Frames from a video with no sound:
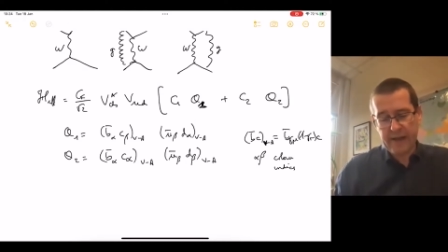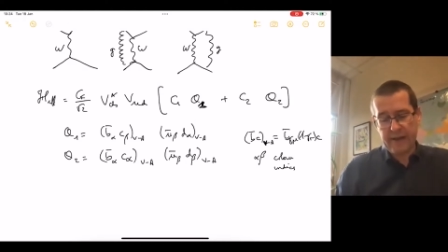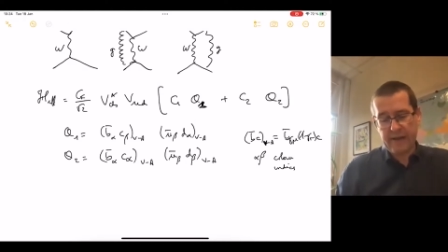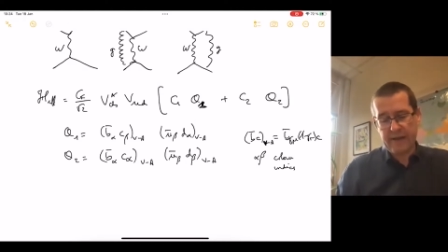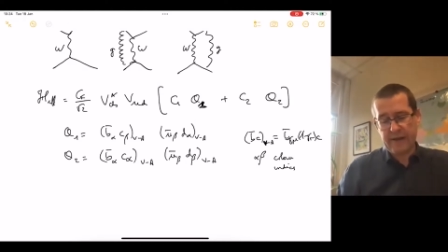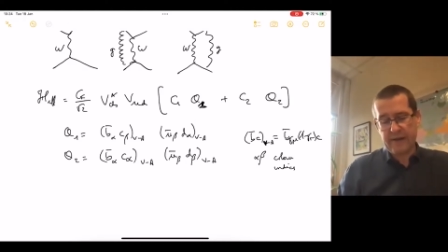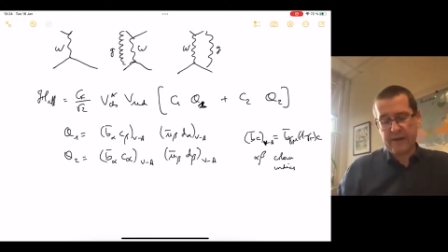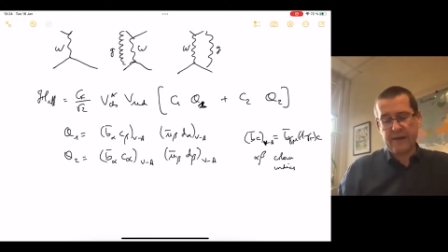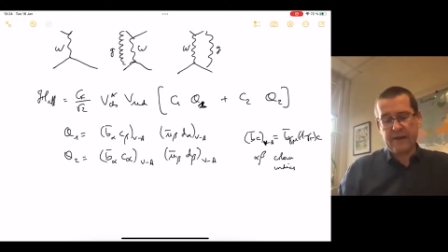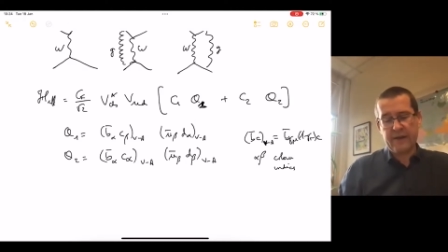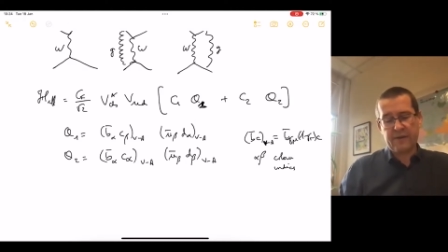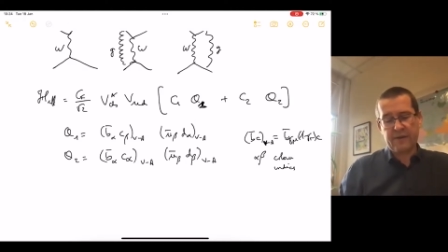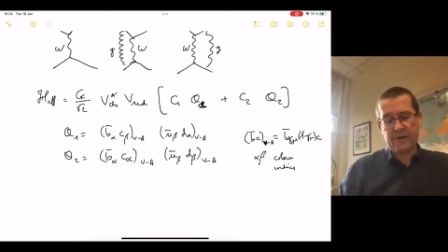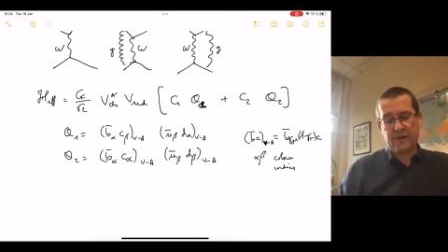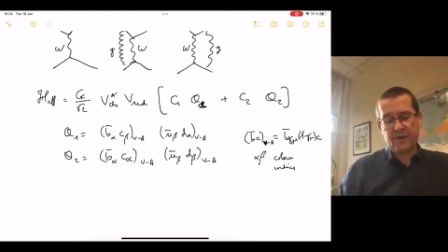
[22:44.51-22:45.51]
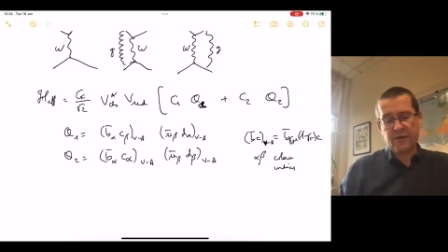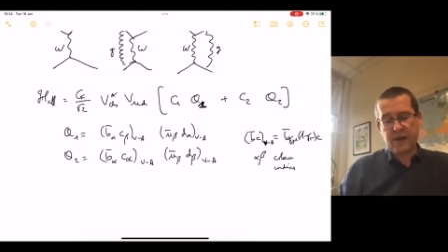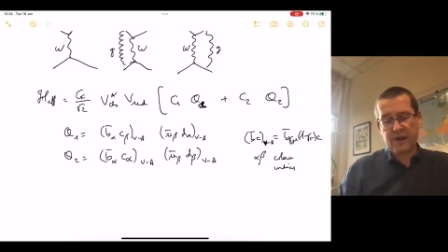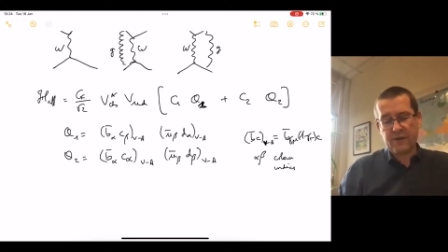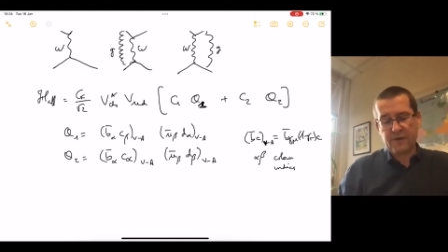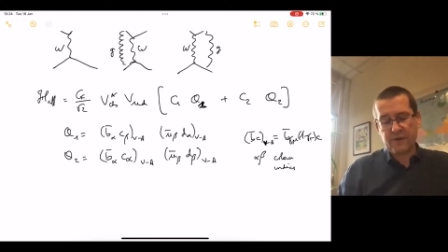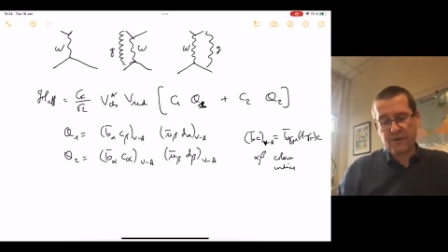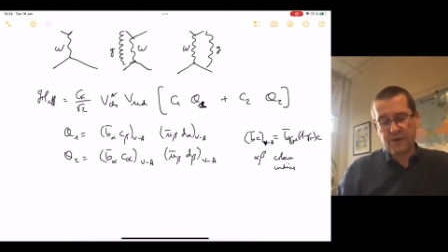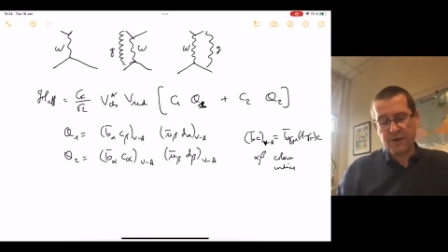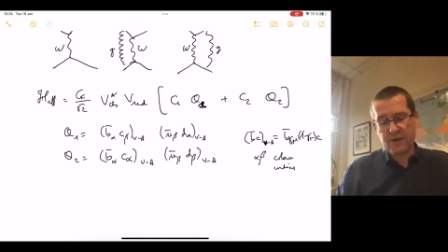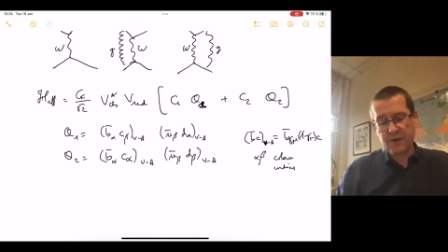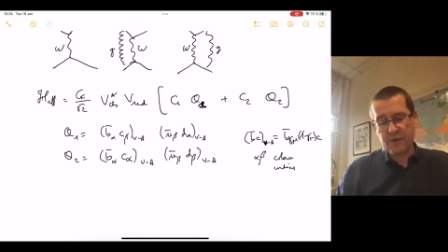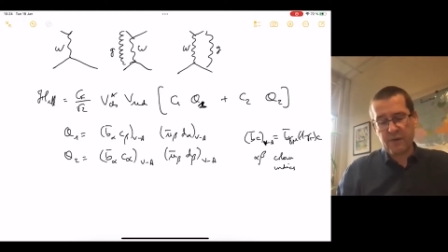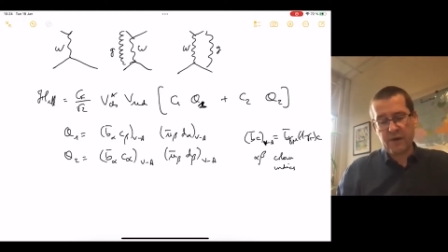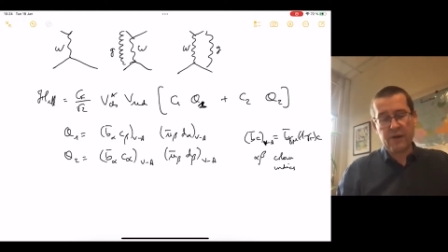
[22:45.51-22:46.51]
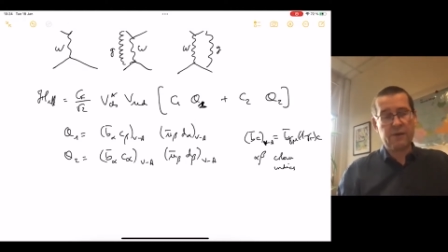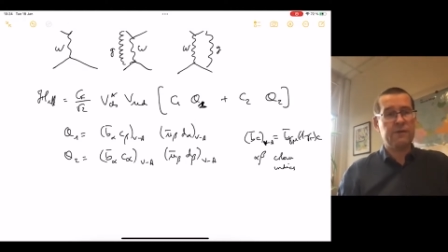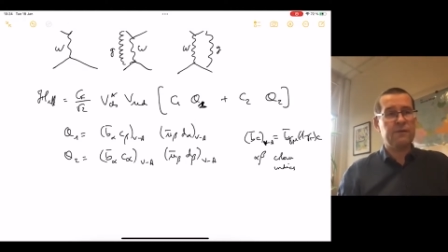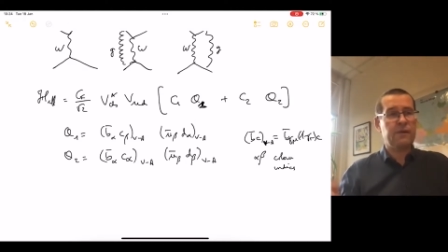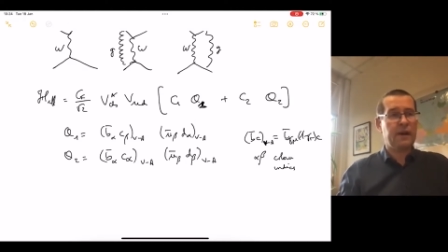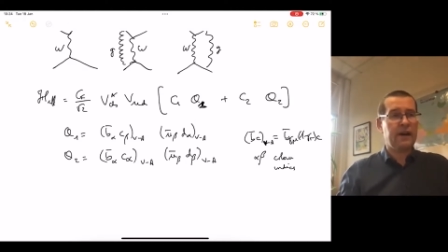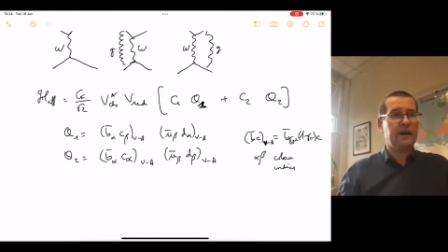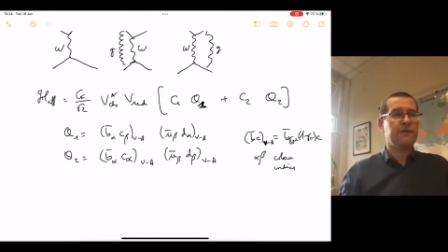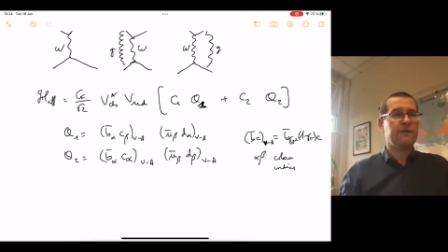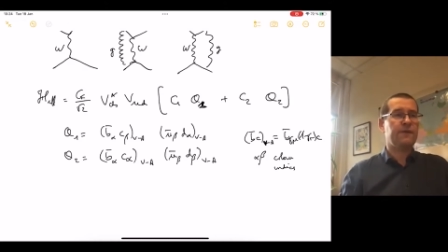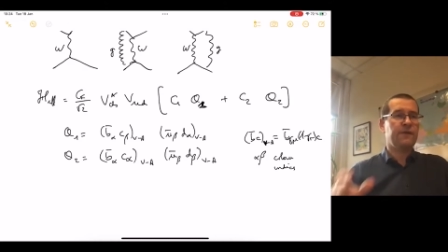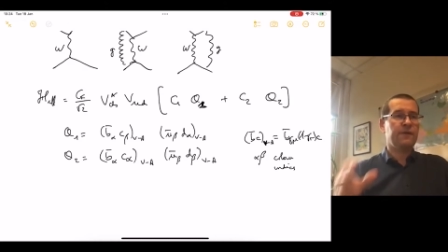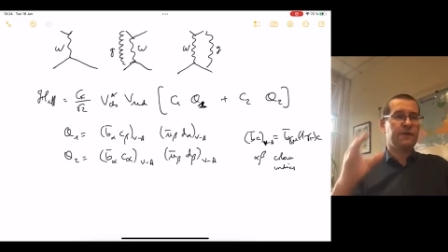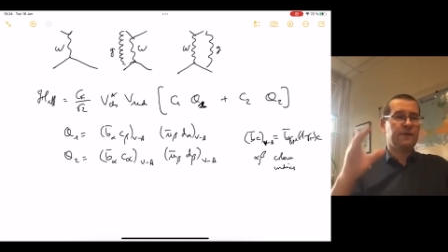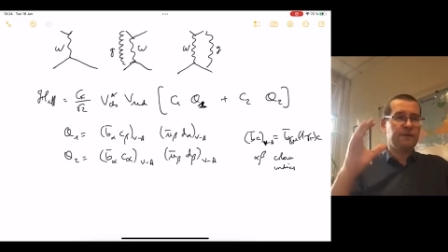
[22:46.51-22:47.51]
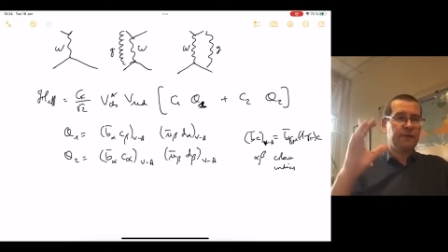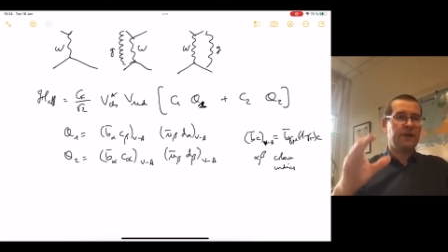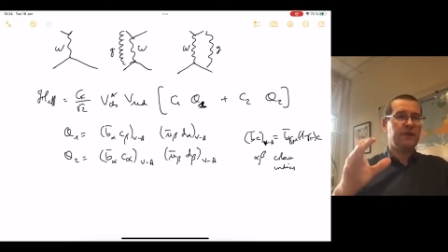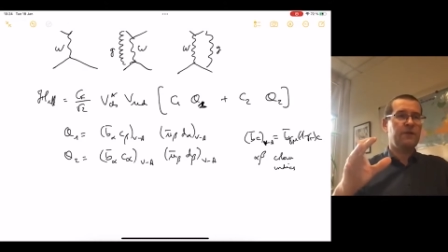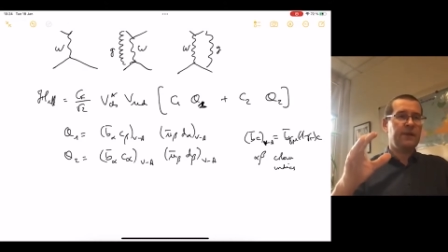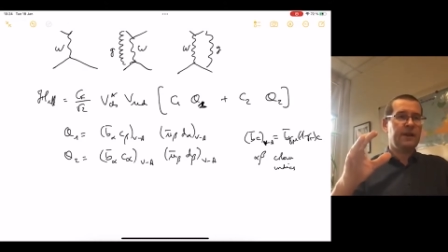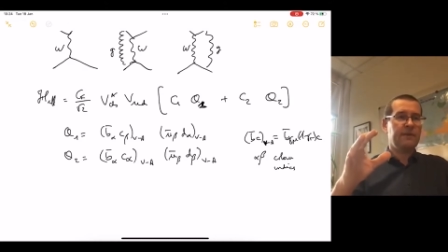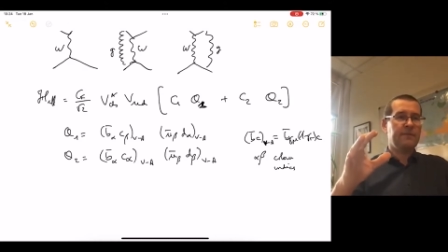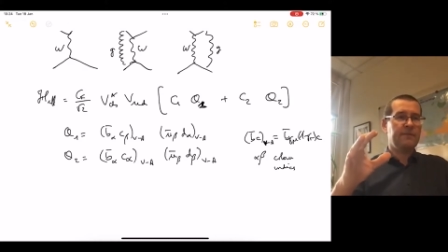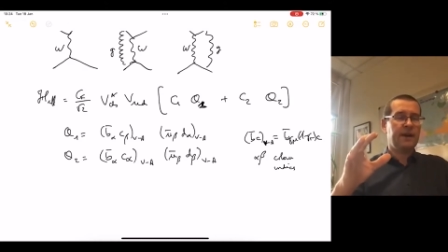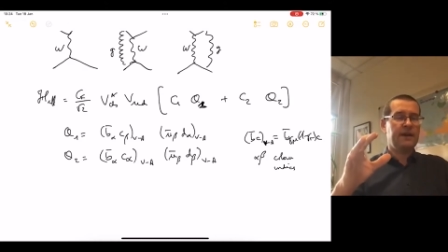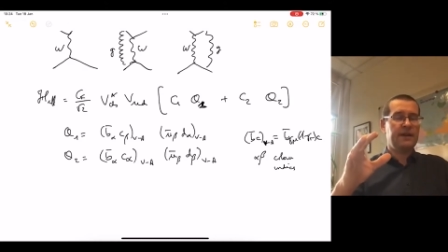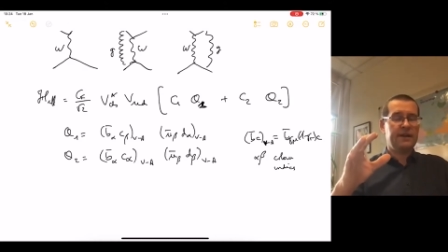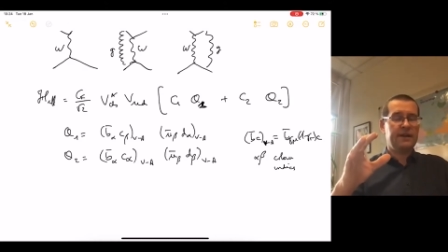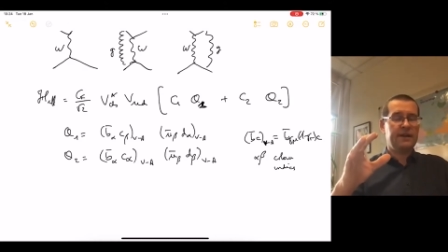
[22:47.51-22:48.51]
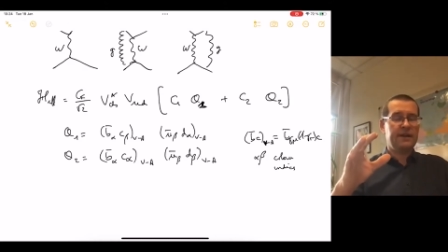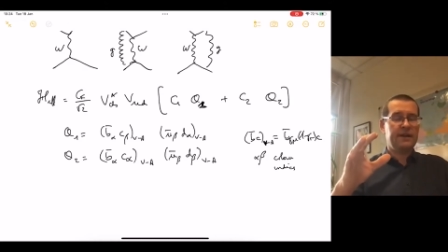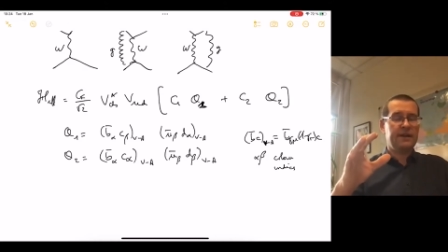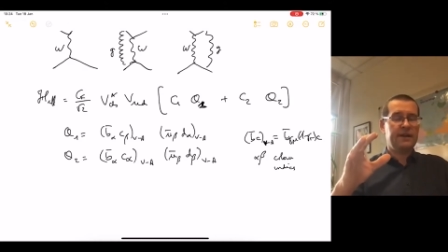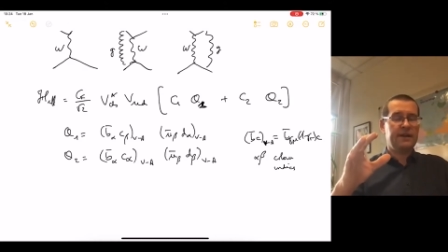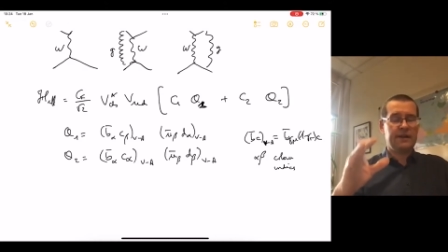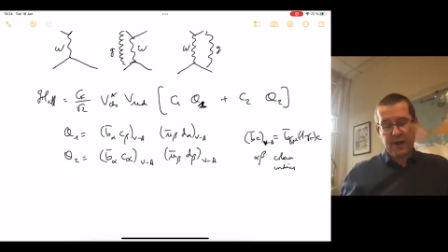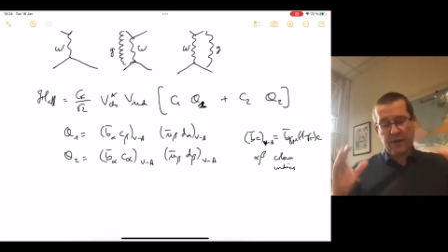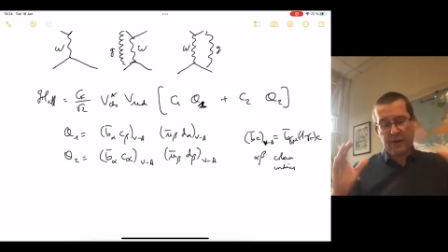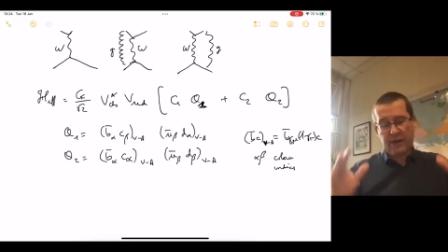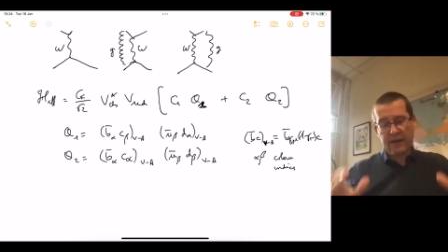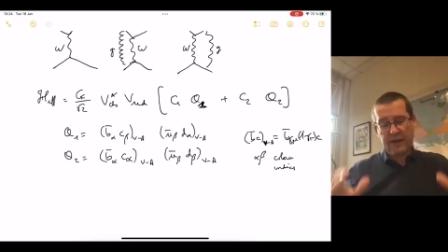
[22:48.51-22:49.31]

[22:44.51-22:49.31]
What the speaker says: in order to get a structure where you have in the bilinear